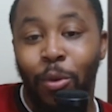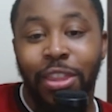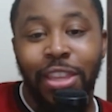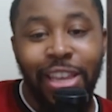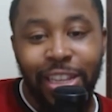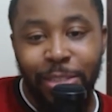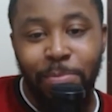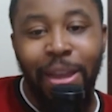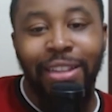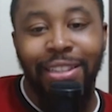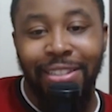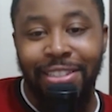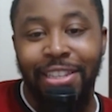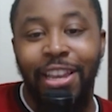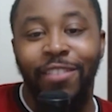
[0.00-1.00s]
with the
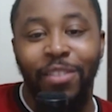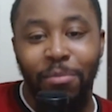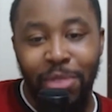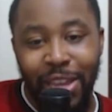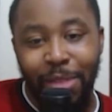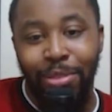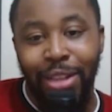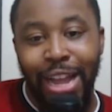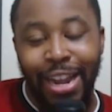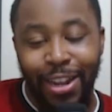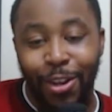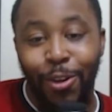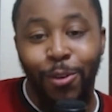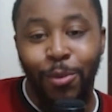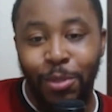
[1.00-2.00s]
expectancy of it being black
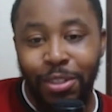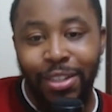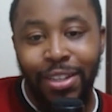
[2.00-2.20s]
owned.